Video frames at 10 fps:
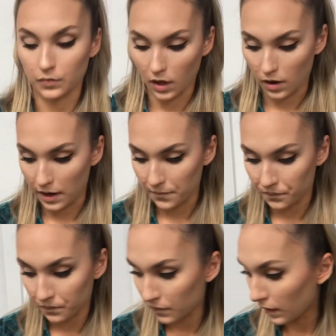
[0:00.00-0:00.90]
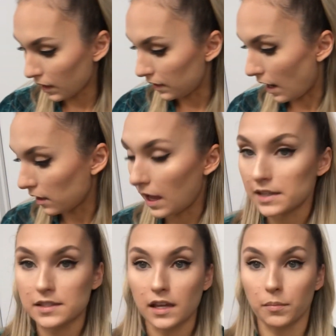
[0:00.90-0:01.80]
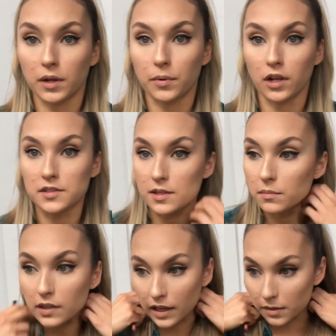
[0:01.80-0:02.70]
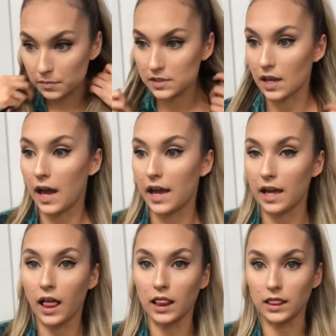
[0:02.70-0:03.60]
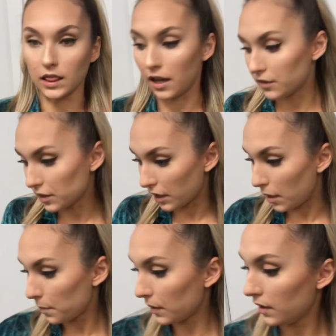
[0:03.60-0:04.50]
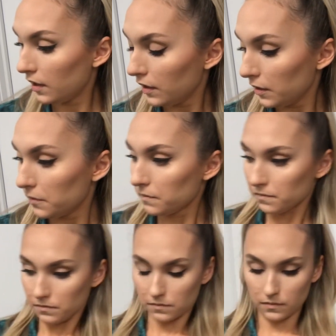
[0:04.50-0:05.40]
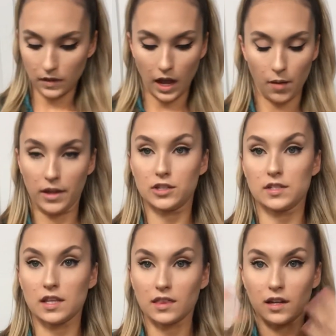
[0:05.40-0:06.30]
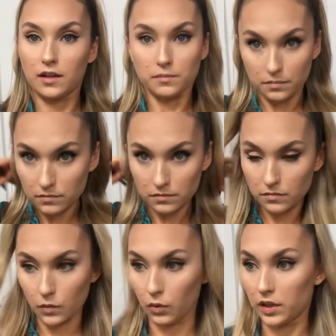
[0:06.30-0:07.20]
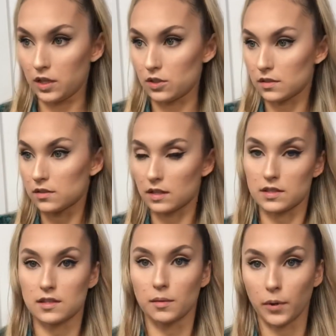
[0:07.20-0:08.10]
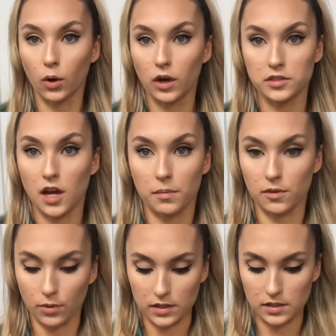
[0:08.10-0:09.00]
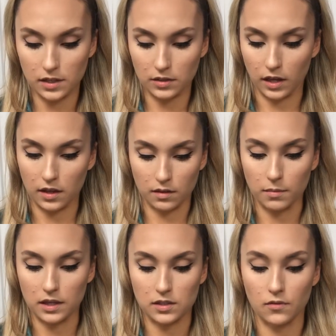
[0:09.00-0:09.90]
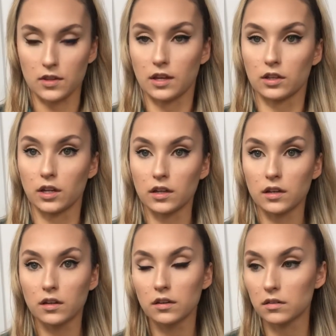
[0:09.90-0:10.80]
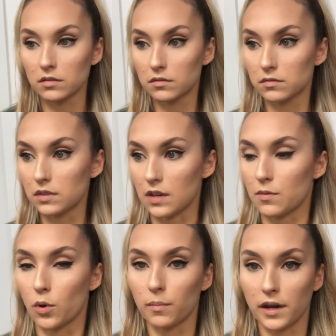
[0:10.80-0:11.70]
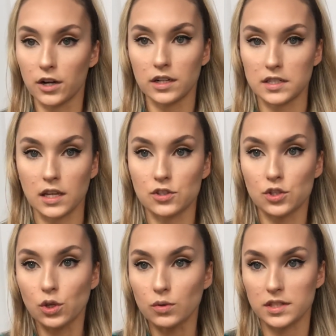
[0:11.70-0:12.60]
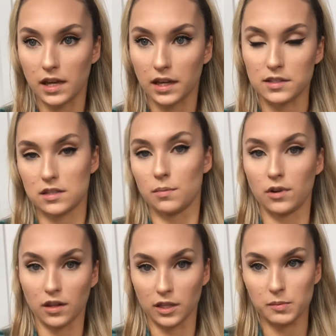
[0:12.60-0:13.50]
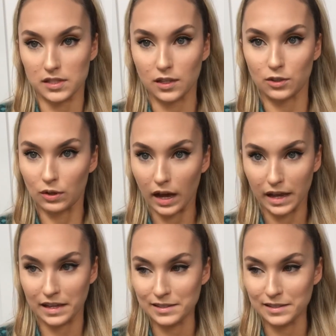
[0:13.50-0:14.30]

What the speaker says: All right, now lastly, I'm gonna put on some lips. I love a lip. I just think that it really just, it's the bow on top of the present. Like it makes everything look even more better, and it takes 2 seconds to put on lipstick, you guys.